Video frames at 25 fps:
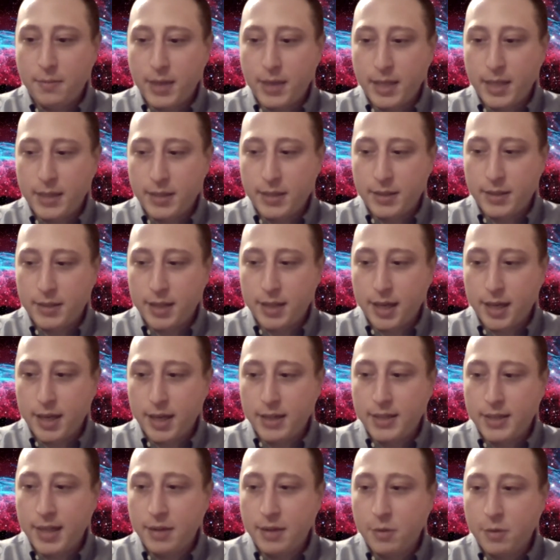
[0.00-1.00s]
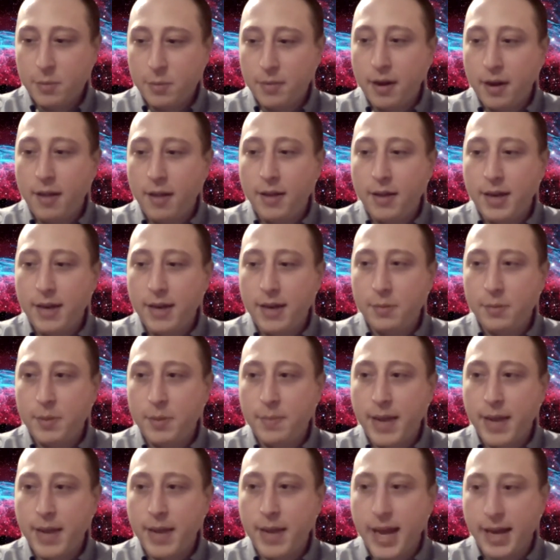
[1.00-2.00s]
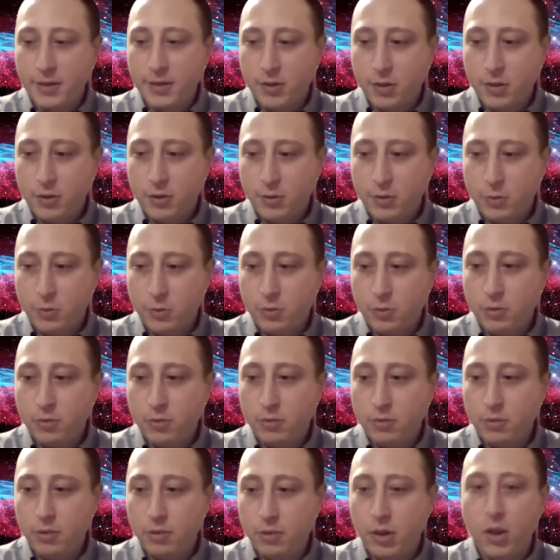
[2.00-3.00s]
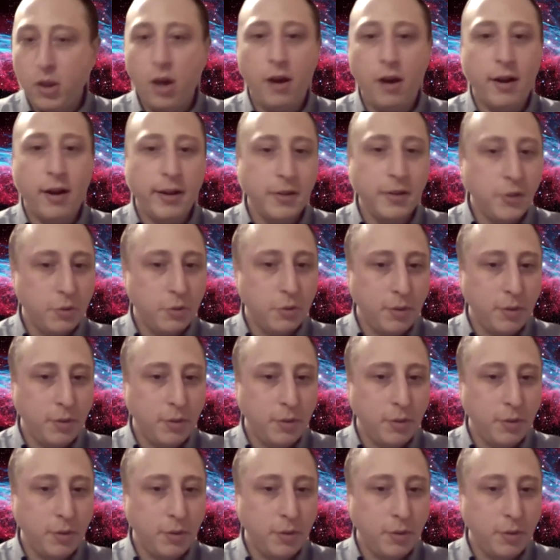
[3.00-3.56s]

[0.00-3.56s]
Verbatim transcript: it's uh, sad that we'll probably never be back to launch.